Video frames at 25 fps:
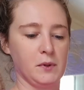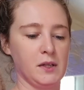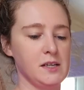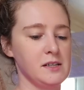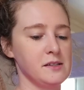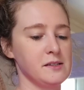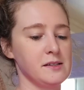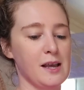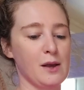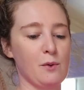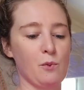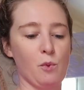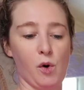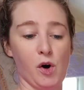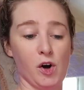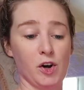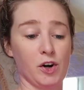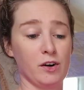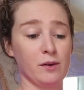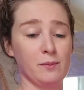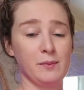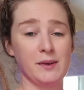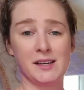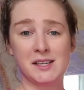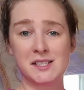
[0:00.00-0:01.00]
Please say
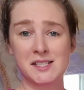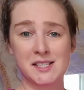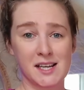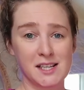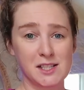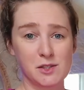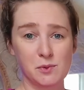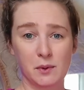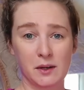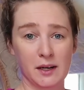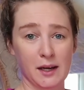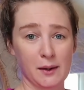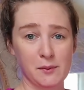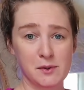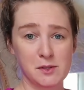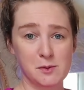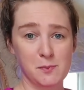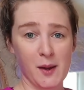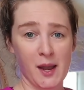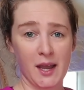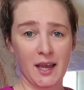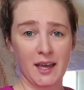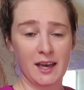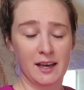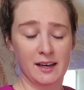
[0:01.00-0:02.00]
water, because that's what I was
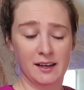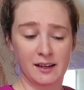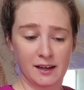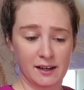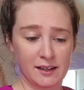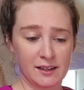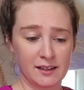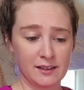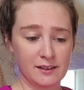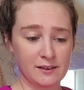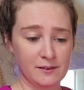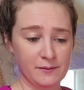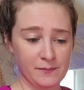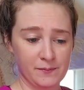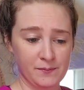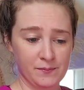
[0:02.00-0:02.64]
banking on.